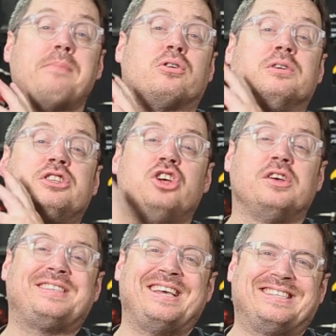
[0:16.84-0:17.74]
able to
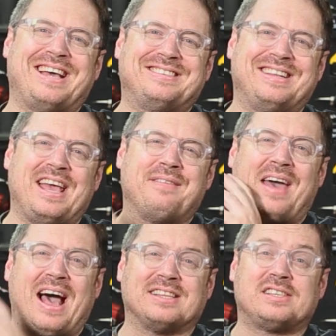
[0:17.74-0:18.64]
reduce the intensity of
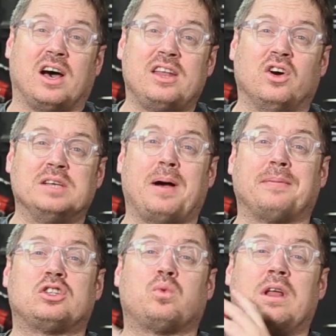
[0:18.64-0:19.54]
outside noise by
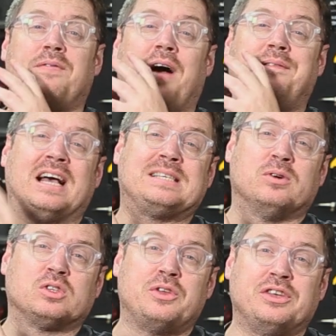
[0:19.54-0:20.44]
up to 25
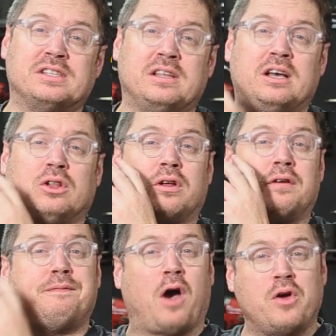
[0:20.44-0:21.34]
decibels when using the included
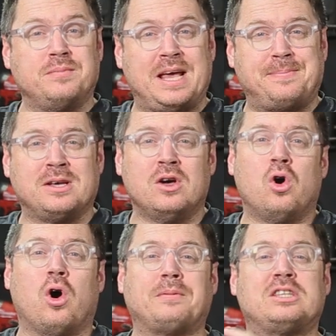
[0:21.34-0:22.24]
foam tips,
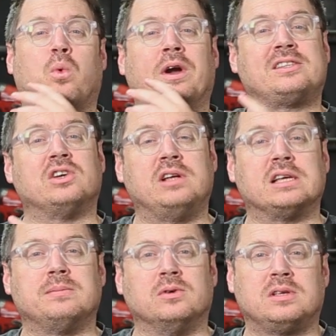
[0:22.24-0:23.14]
or up to 22
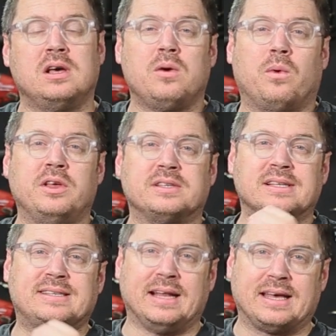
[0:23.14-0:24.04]
decibels when using
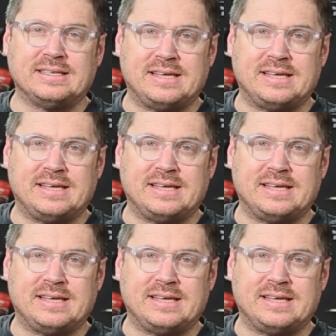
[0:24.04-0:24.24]
the silicone